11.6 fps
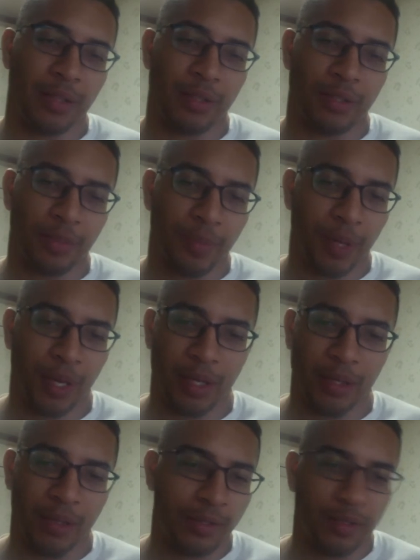in
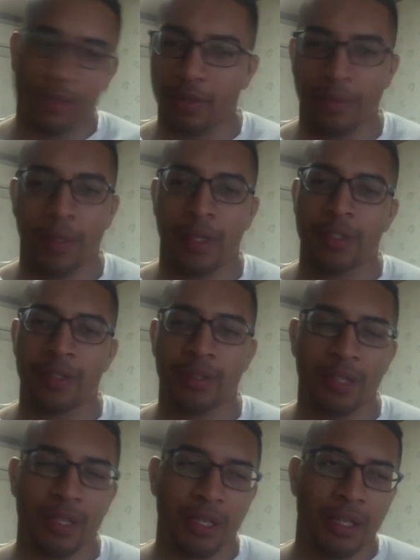Japan, it's too much.
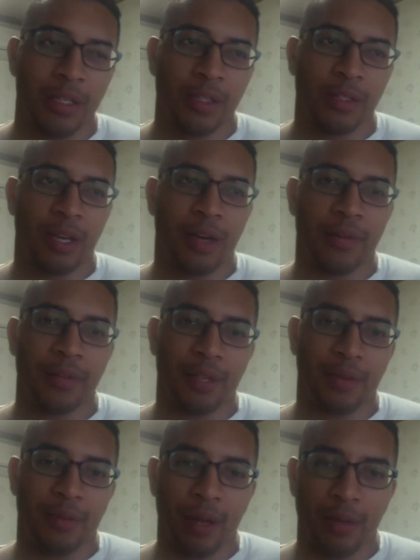So I was
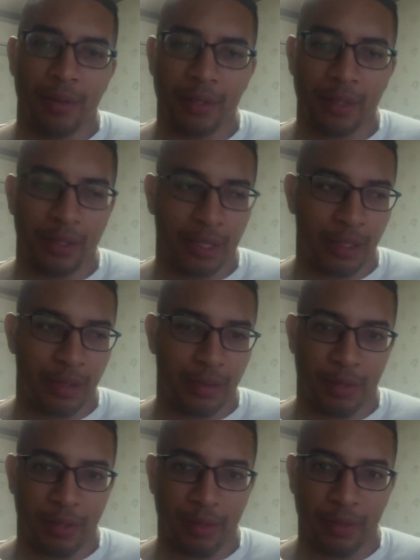like, wow, this is like
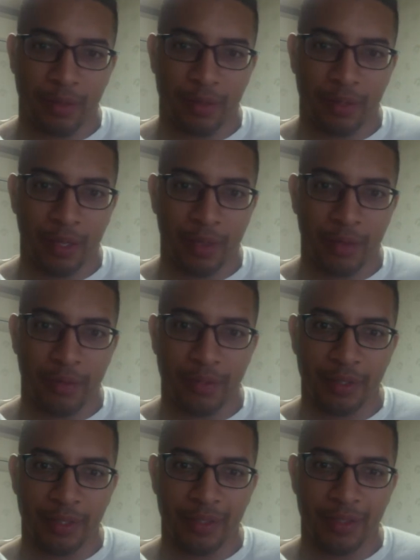hundreds of dollars for
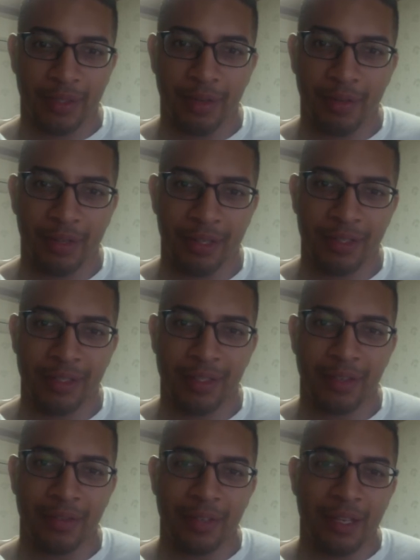just donuts and
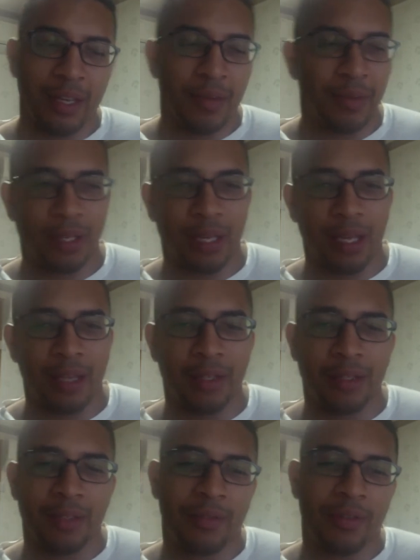stuff. But then I
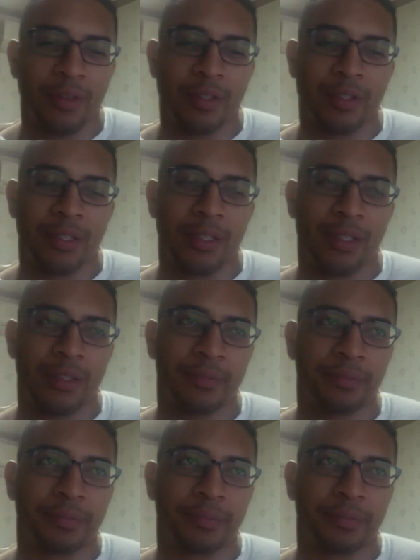looked, of course, that